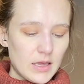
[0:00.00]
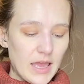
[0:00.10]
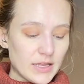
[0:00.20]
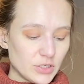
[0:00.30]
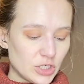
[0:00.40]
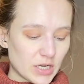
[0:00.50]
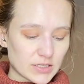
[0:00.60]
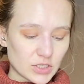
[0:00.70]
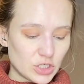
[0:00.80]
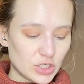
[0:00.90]
and
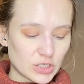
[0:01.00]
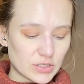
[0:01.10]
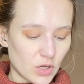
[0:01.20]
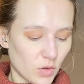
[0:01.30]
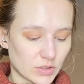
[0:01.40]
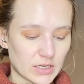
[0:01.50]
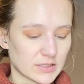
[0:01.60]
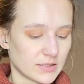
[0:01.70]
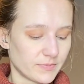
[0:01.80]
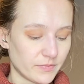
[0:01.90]
she just told
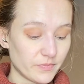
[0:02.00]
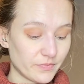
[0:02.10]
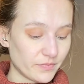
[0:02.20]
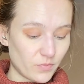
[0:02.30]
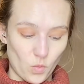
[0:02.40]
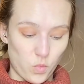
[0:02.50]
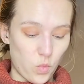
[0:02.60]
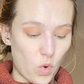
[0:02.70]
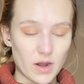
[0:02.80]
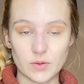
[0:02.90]
us
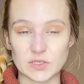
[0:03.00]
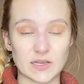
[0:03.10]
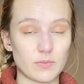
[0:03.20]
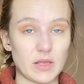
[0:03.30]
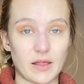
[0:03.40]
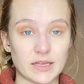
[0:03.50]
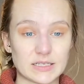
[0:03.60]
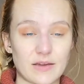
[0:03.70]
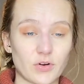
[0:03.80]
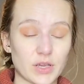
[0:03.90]
what it was going to be like
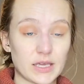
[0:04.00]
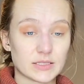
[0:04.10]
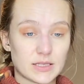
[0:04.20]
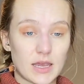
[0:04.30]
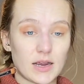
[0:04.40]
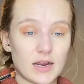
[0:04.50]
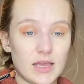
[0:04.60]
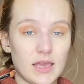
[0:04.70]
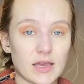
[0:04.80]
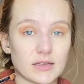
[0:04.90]
to have our kids there,
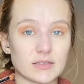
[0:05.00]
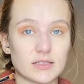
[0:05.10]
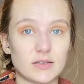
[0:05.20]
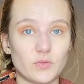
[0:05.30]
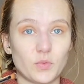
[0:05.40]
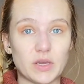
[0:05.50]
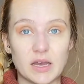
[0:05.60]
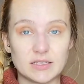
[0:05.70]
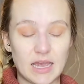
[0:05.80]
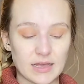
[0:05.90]
and we
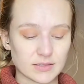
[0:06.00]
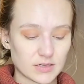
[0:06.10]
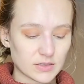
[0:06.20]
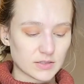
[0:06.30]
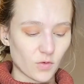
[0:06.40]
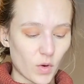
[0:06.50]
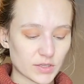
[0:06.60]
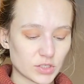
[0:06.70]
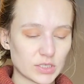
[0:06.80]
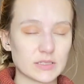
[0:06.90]
got to ask tons of
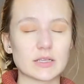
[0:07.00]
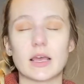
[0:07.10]
questions,